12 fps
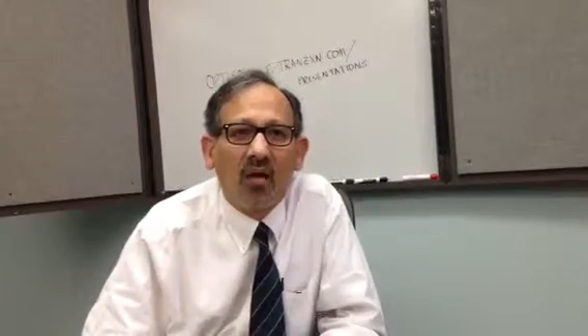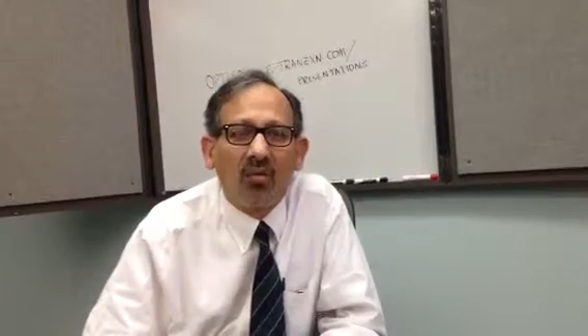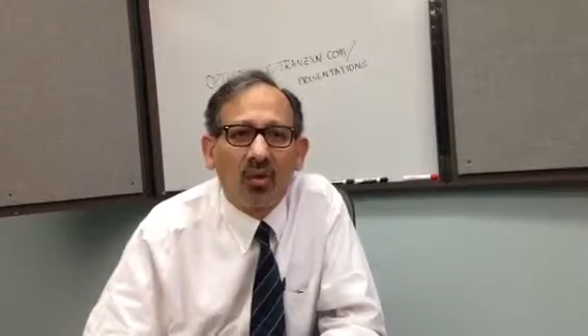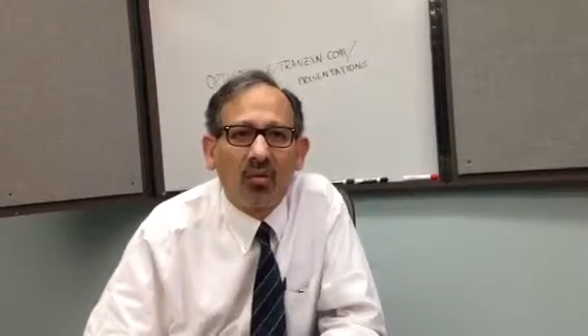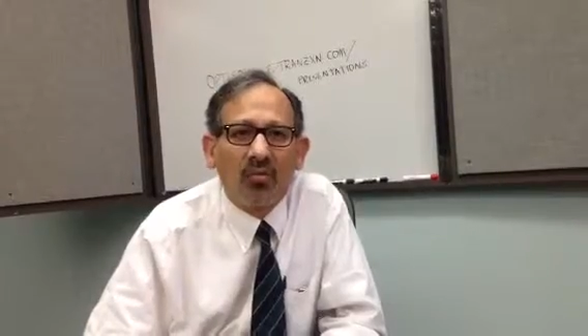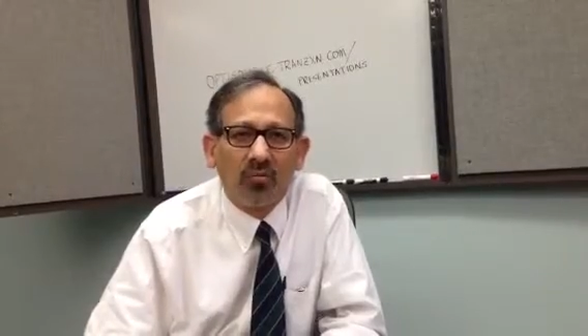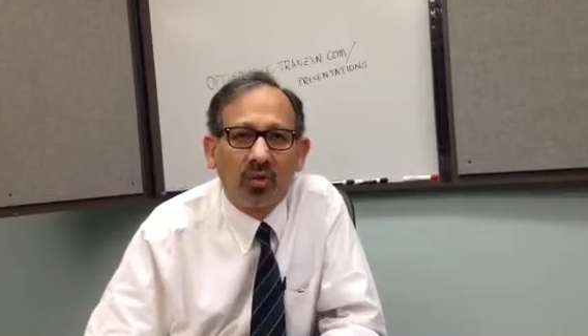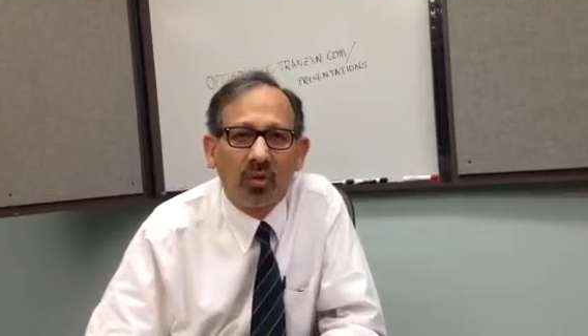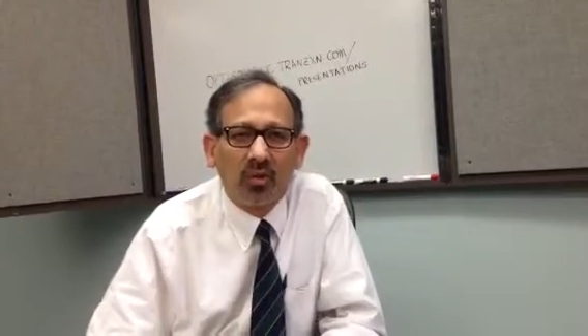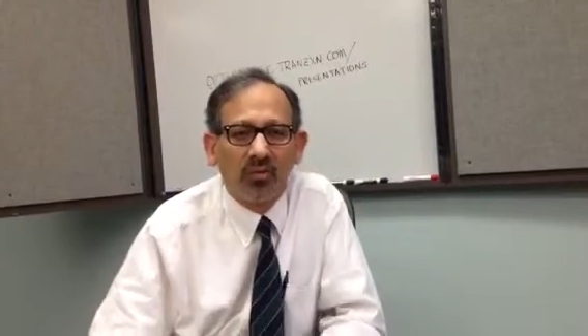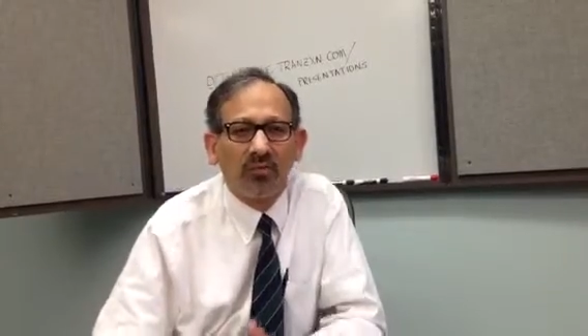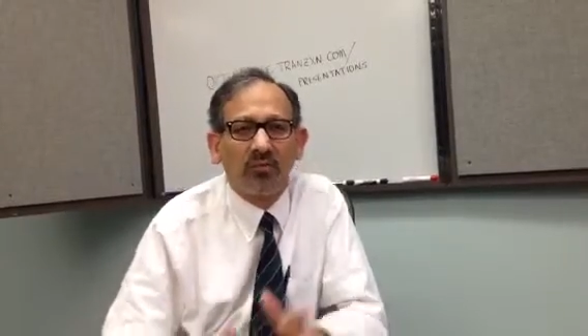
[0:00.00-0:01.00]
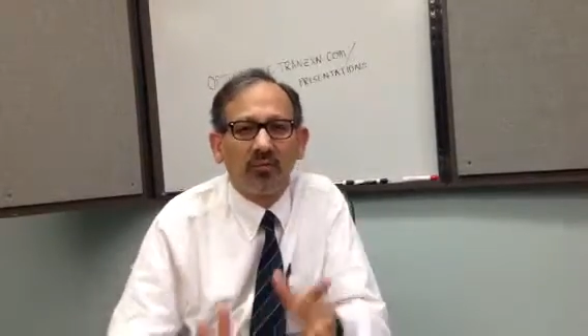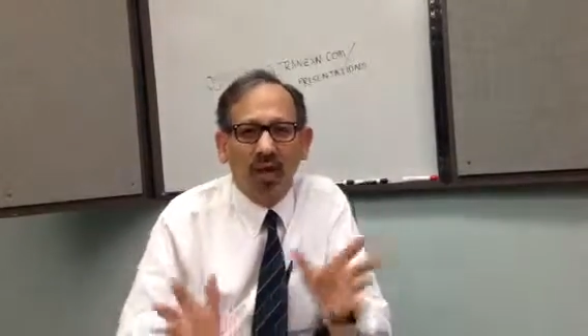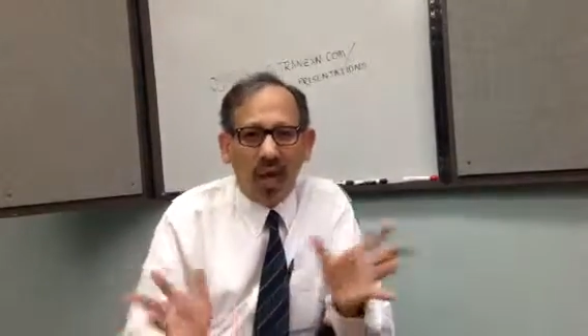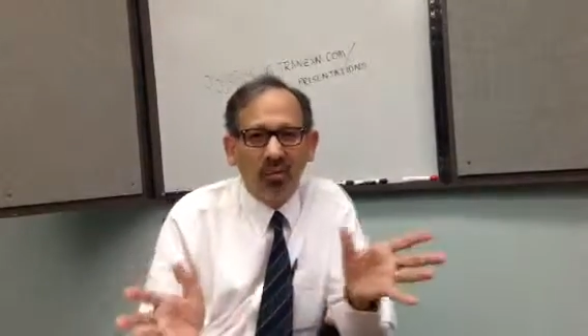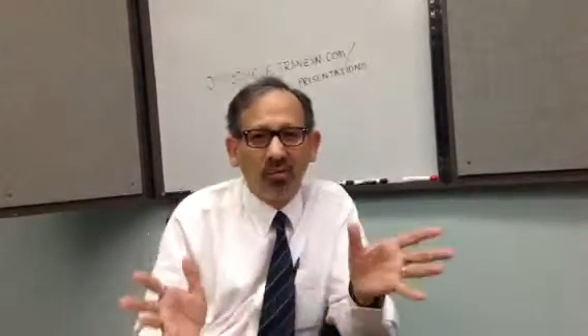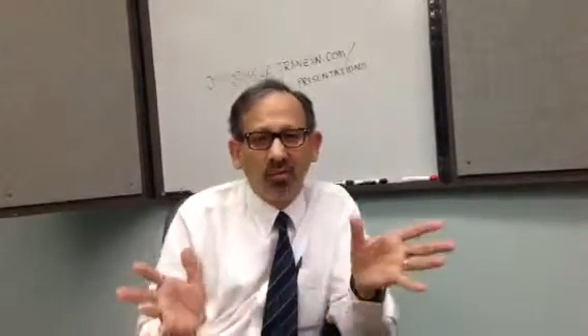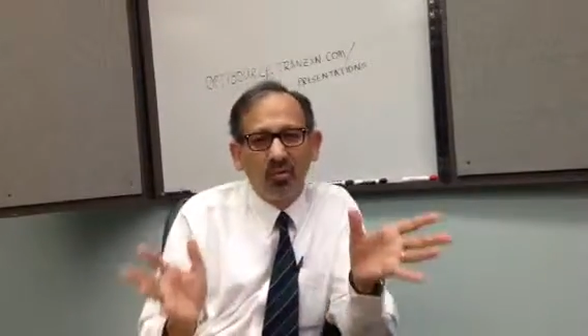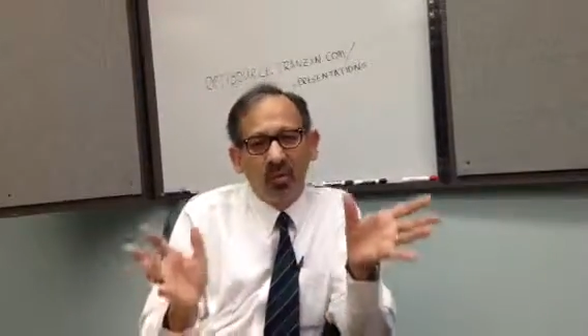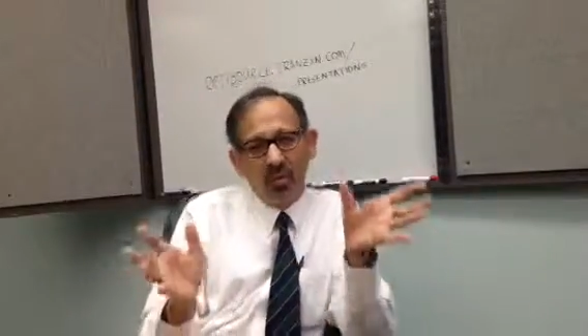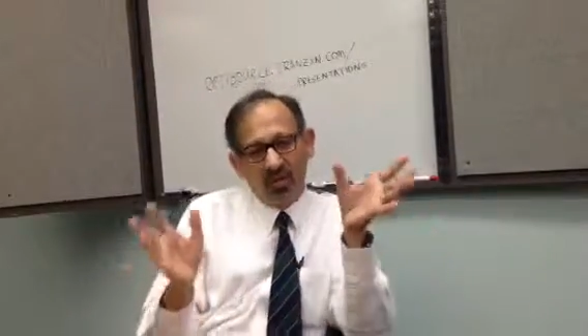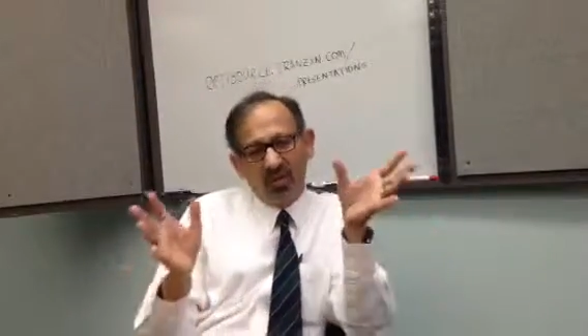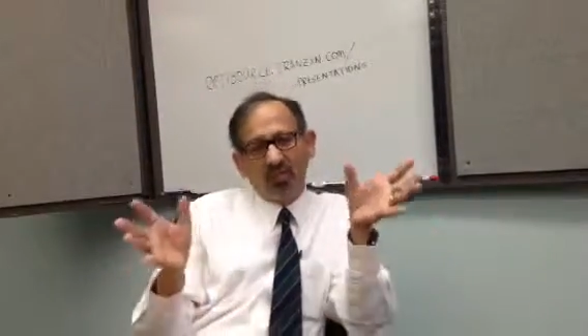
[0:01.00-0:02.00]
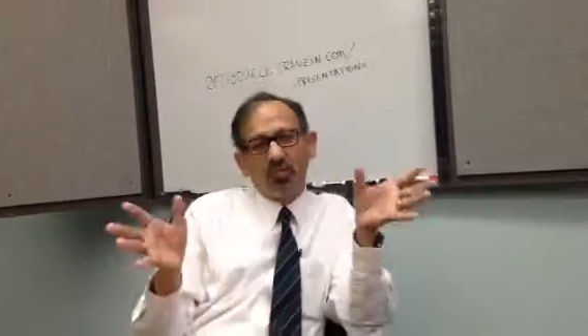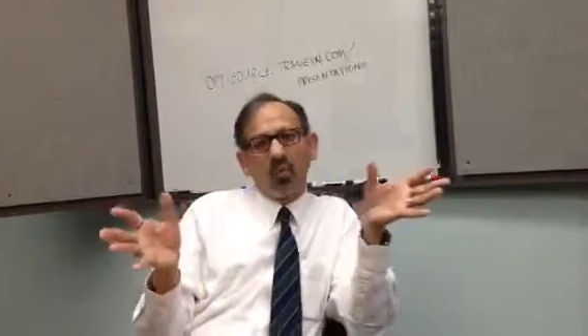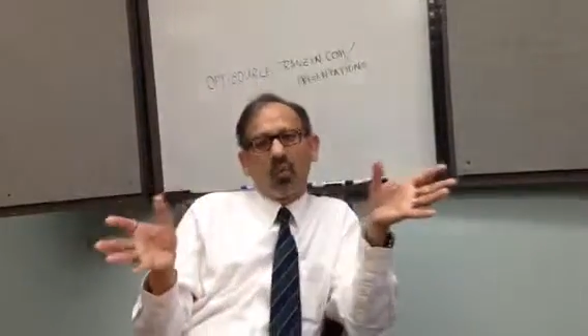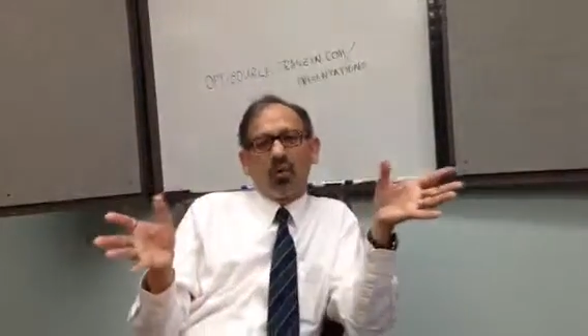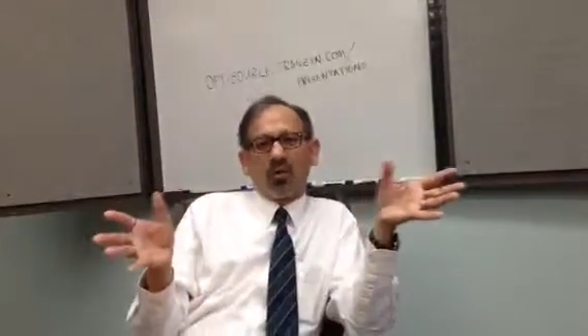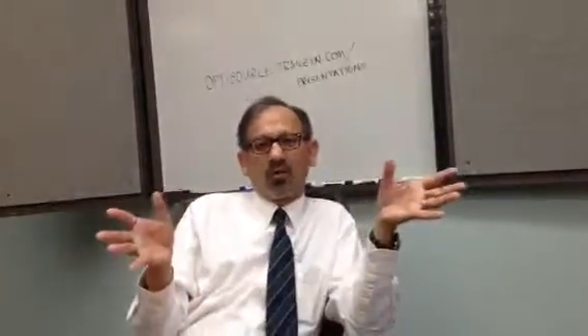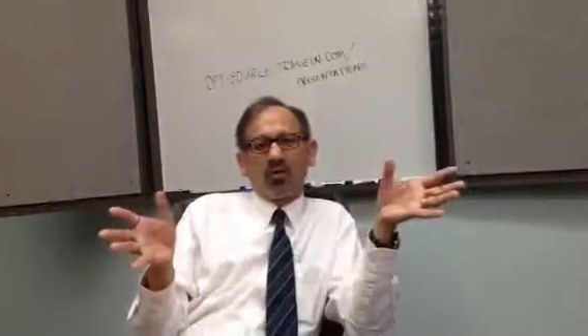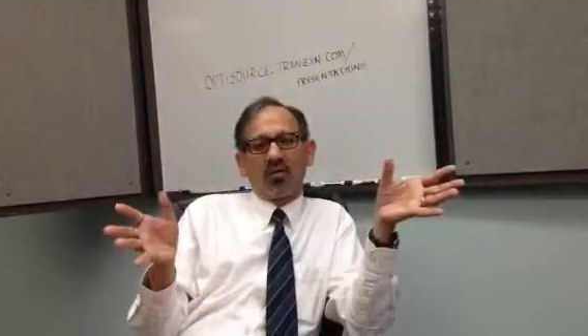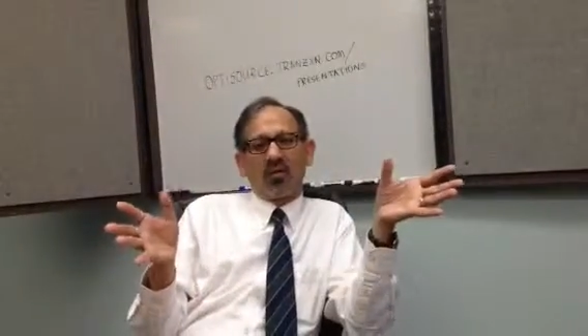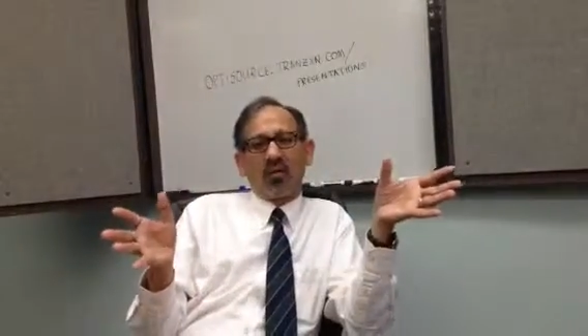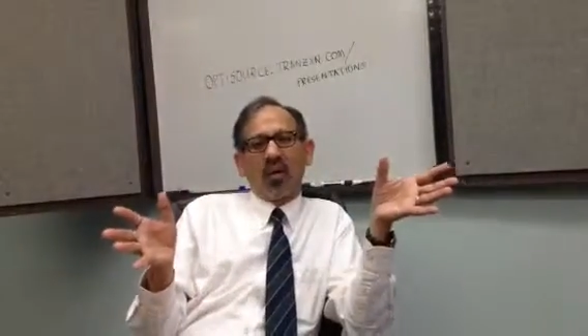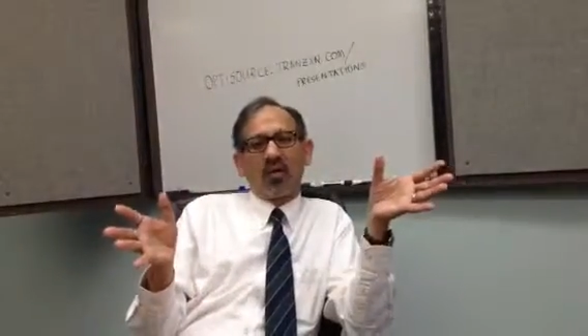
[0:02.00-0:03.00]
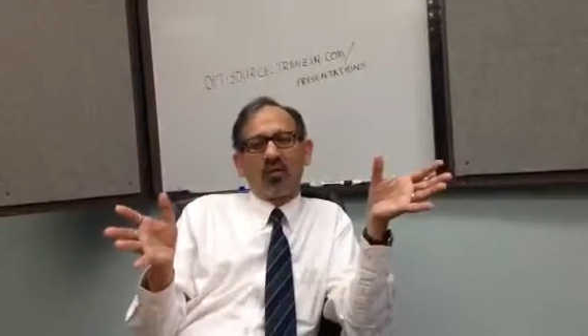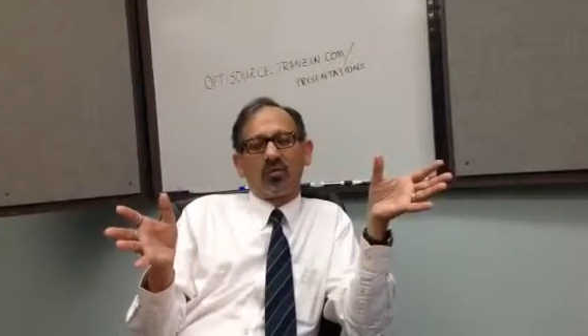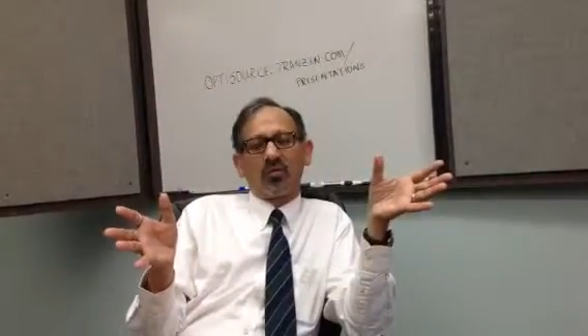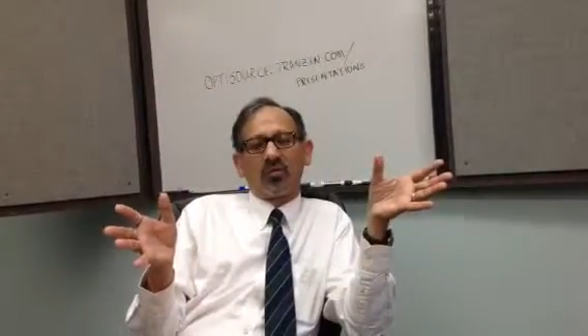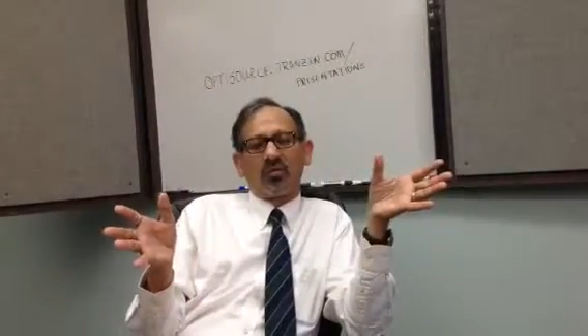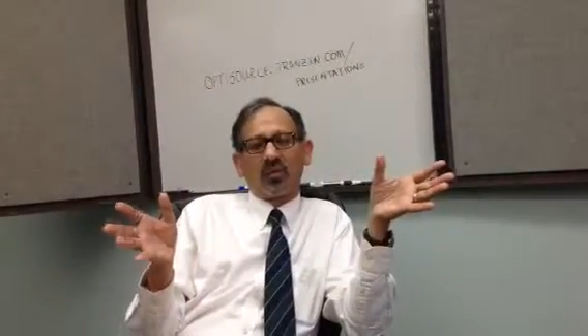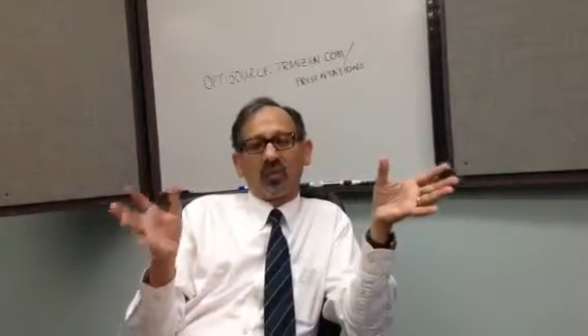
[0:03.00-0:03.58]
So now you know a little more about